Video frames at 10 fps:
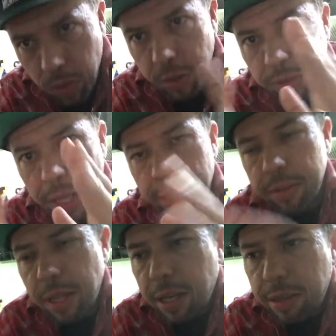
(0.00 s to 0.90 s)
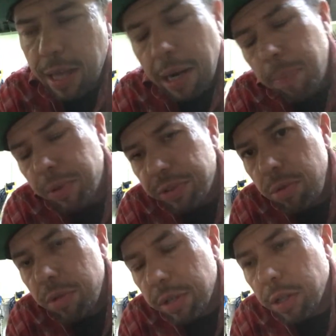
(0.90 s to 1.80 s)
take that
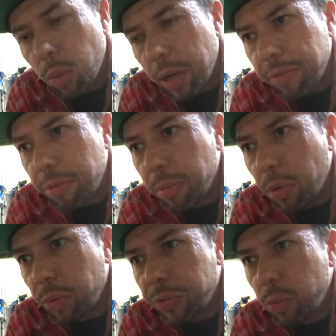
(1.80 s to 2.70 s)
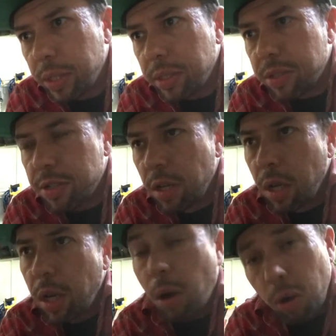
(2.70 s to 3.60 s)
opportunity away from those weeds.
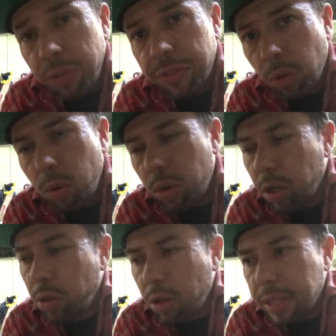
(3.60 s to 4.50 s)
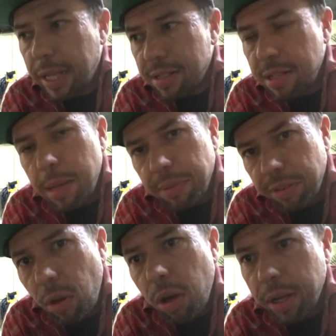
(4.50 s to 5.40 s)
Also, along that same
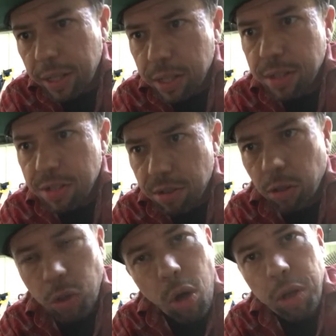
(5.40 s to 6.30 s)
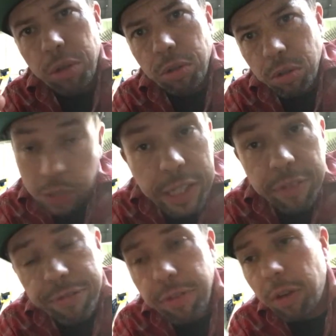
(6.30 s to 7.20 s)
thought, is the longer
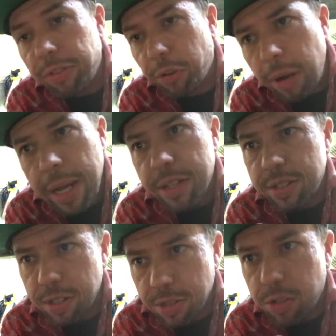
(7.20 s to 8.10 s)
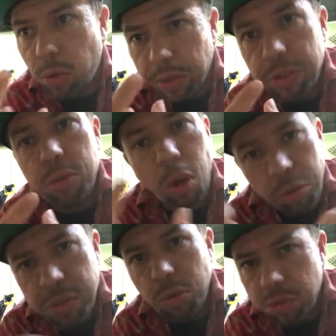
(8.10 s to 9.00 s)
leaf of grass is going to
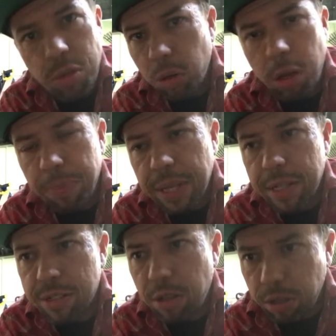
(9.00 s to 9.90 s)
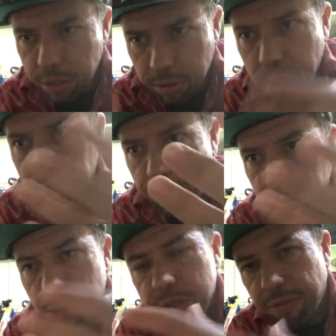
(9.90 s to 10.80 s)
also soak up that sun and
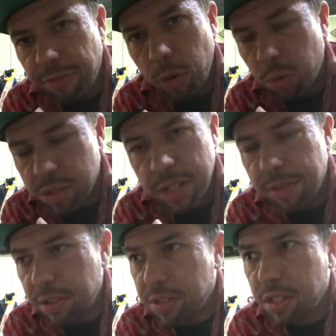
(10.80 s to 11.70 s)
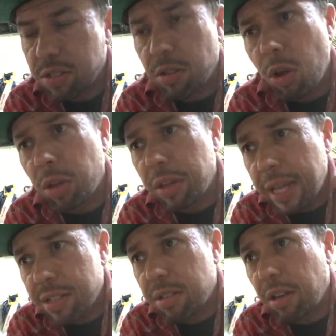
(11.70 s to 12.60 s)
produce the photosynthesis and all of
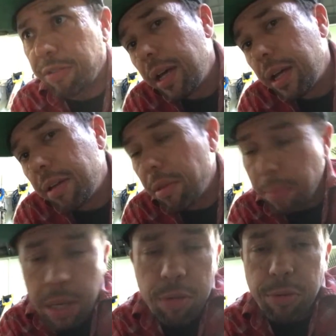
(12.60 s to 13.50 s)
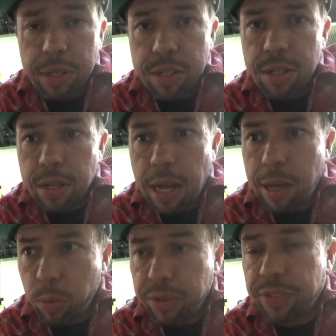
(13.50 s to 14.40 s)
that stuff. And the main reason
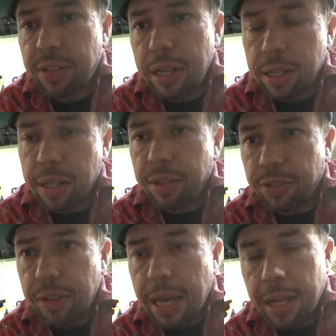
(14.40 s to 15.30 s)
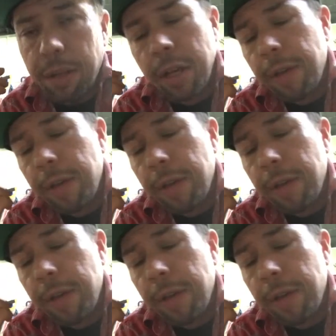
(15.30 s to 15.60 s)
I would say is that